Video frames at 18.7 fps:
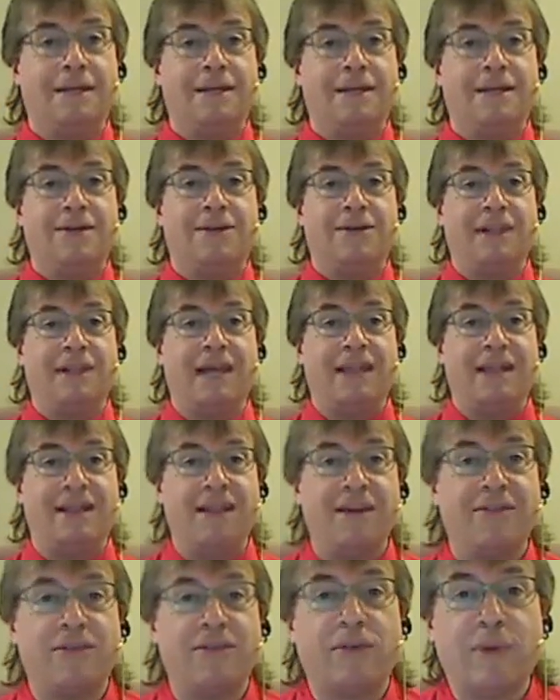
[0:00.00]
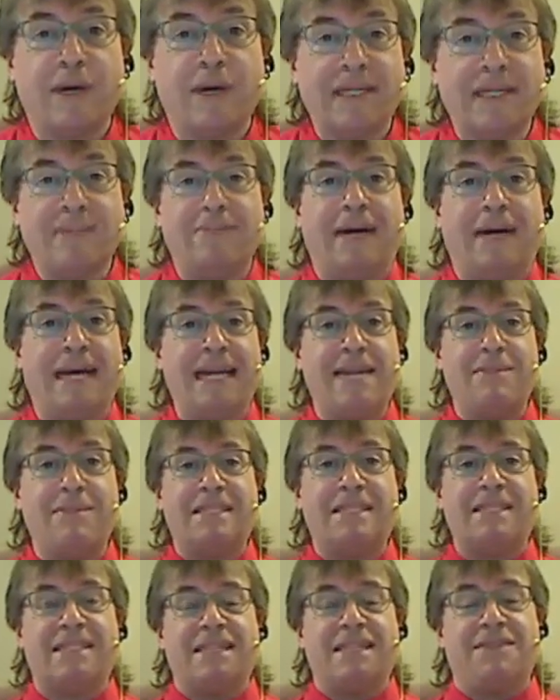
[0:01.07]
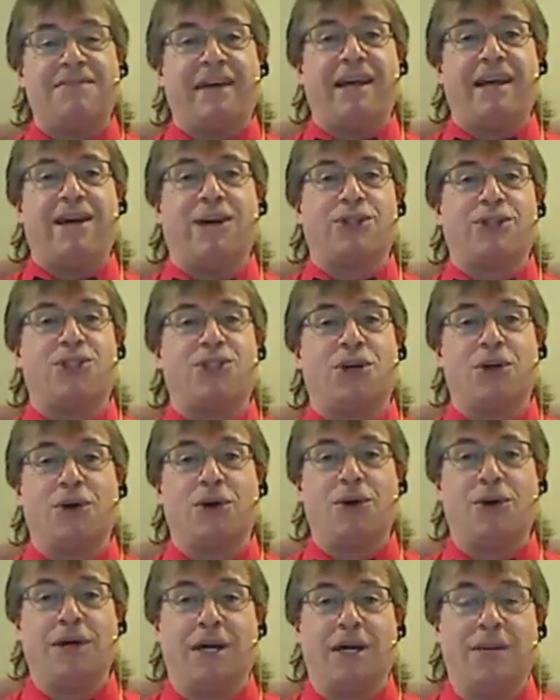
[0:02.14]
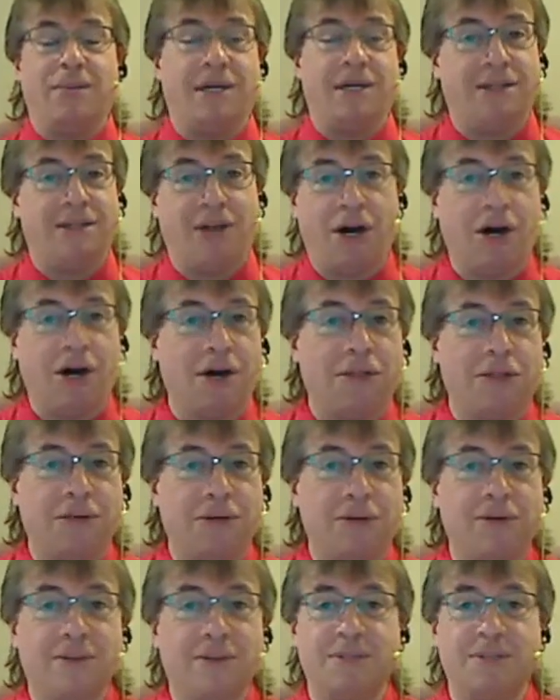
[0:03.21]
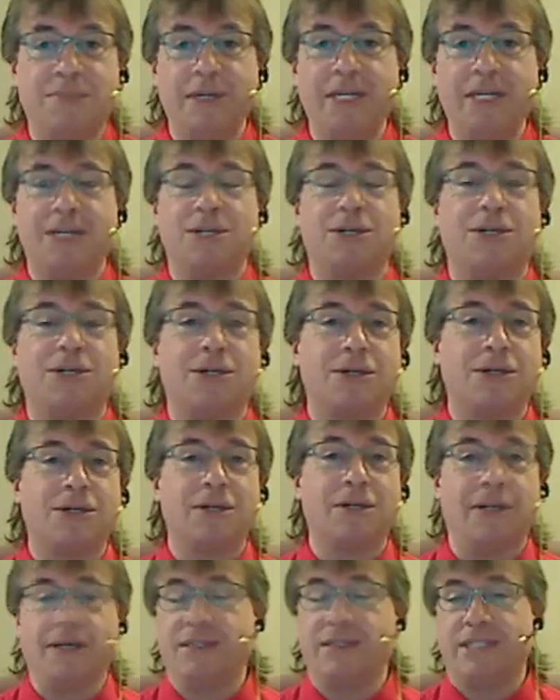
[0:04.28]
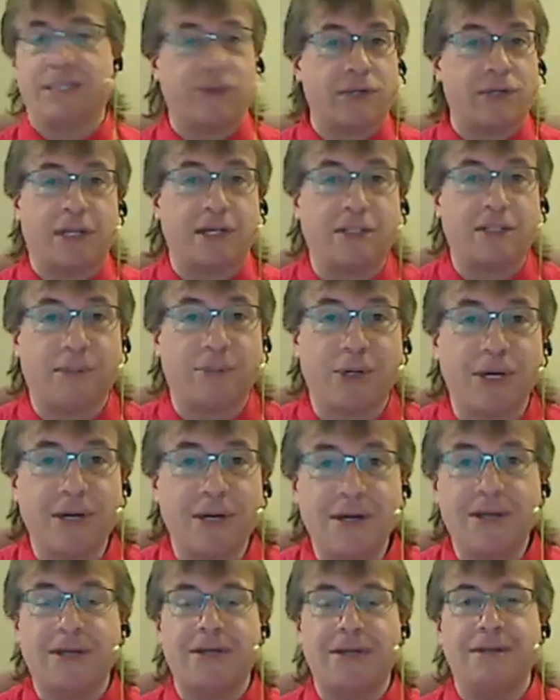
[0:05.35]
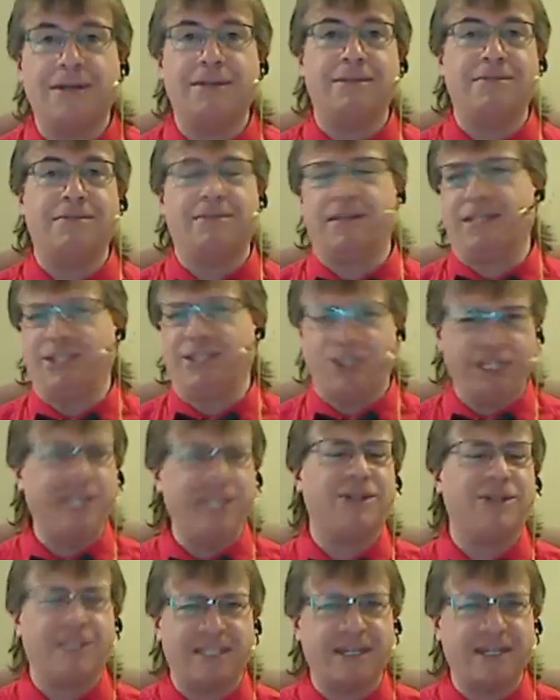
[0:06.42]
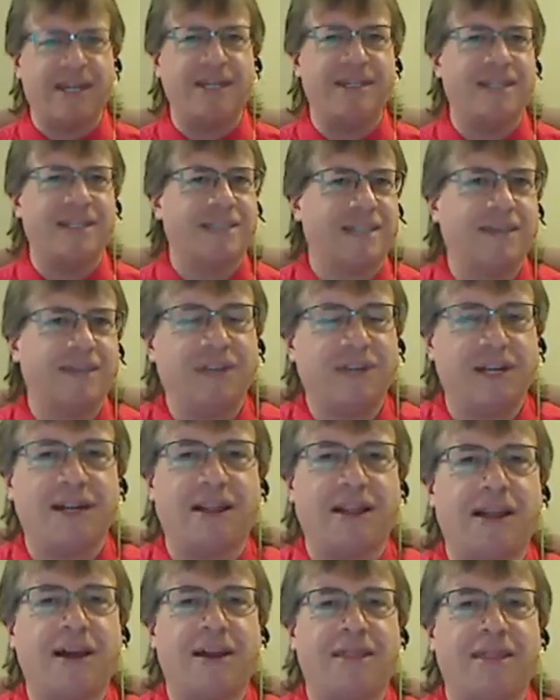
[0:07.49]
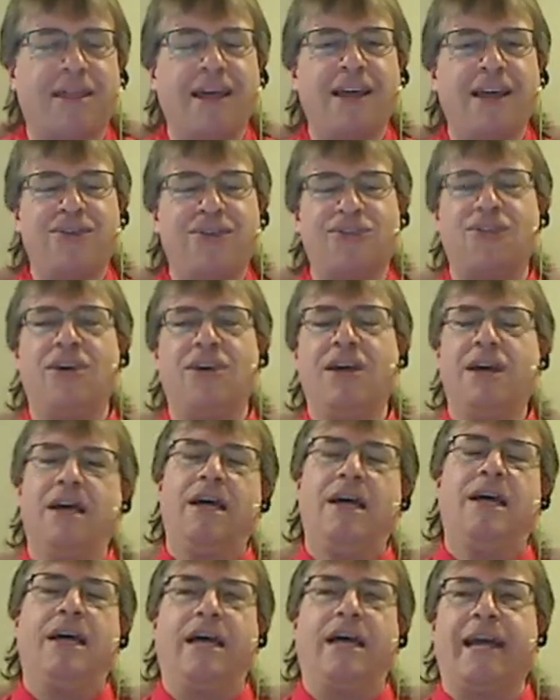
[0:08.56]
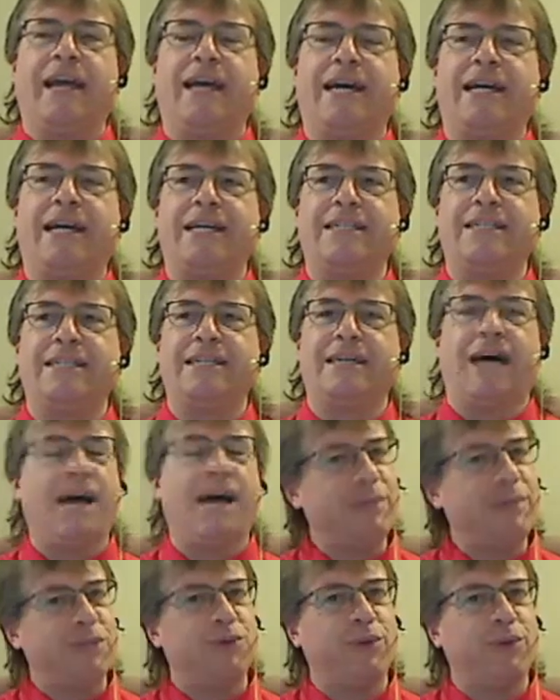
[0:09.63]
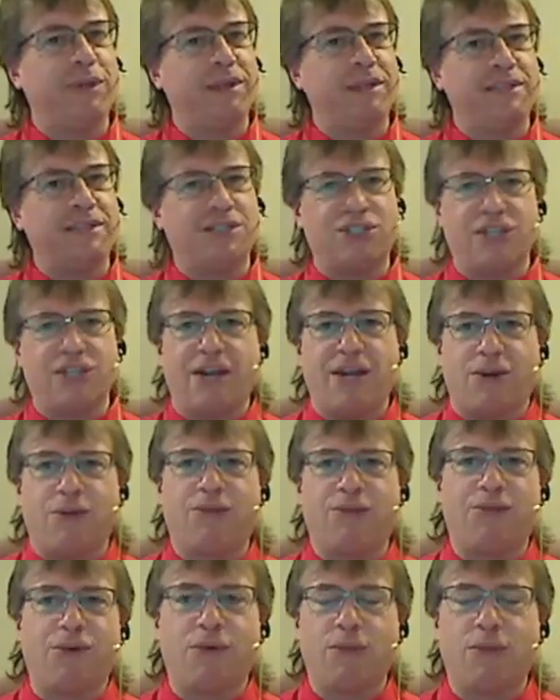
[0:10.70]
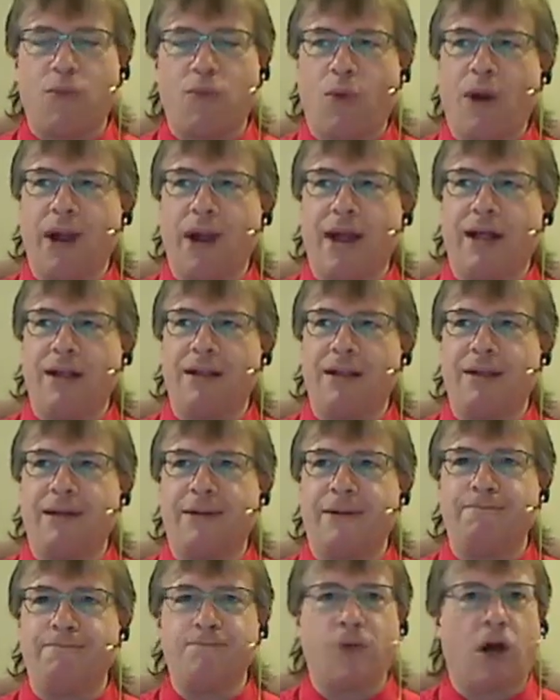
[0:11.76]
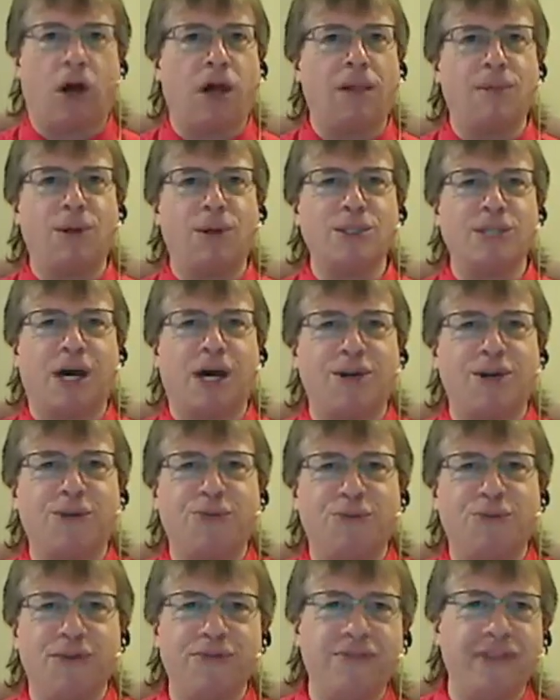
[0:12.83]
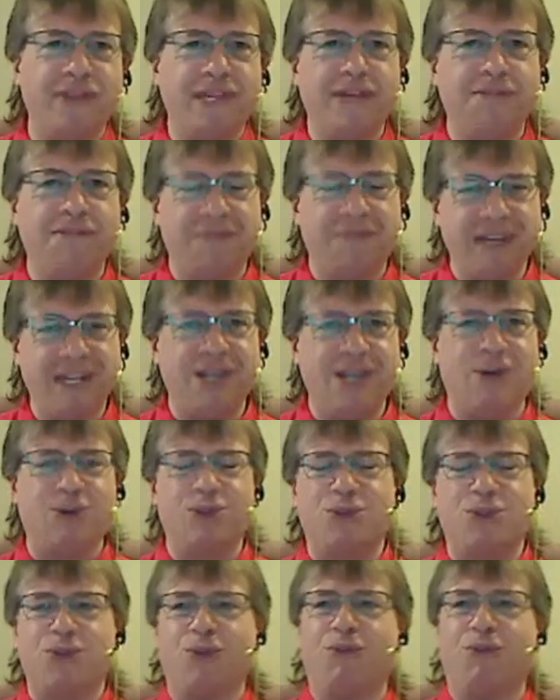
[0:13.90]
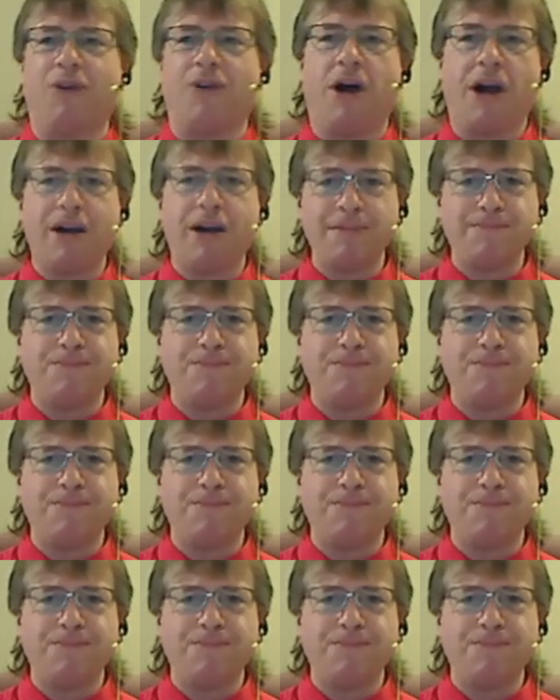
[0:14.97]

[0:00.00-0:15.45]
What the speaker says: Well, hello everyone. My name is Sylvain Rochon. I'm an author, a speaker, a serial entrepreneur, an engineer, a scientist. I've done a lot of things, and I've been doing this channel for a while, almost 150 videos so far.